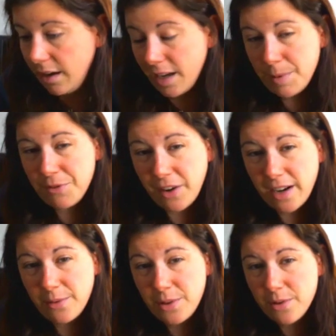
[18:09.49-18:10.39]
I gotta be
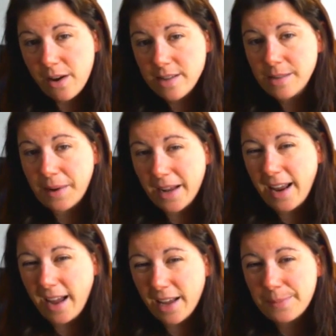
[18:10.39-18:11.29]
frank with you guys, I'm kind
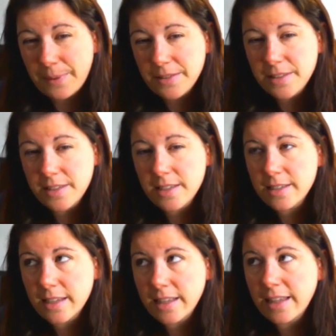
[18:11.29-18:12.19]
of out of
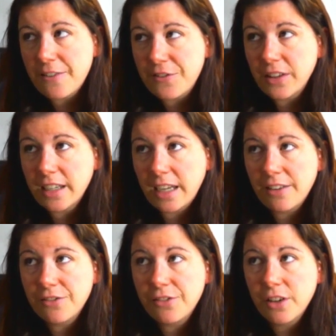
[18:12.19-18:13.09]
processes lately. I feel like
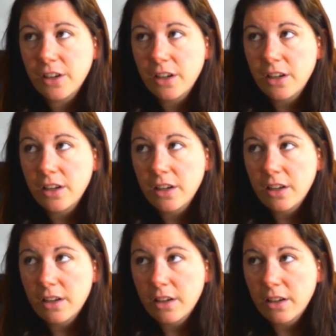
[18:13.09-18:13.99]
I've
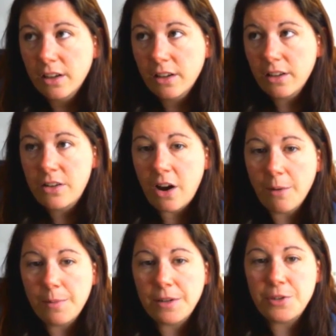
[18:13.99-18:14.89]

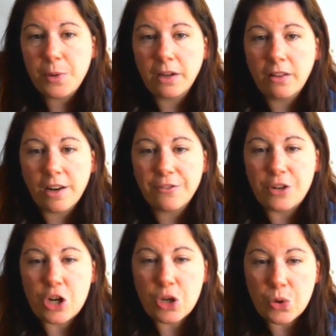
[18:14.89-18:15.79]
not been doing a lot of
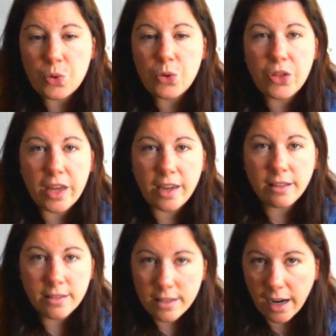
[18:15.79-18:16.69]
new
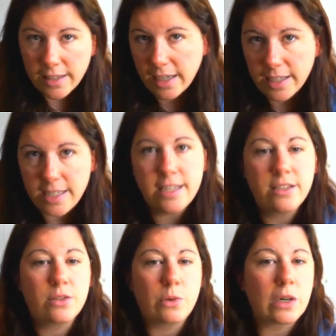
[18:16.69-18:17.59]
things, dye
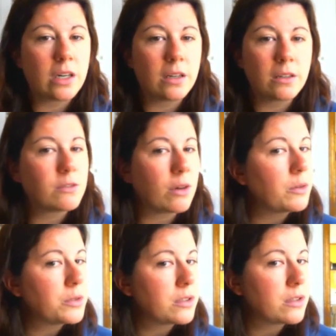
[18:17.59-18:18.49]
techniques or
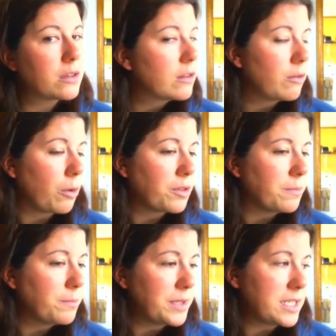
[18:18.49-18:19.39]
growth
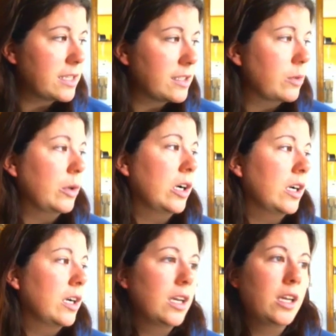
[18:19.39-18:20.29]
in business,
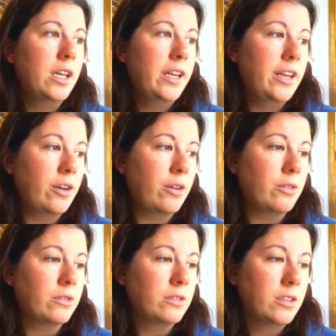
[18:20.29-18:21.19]
or, you know,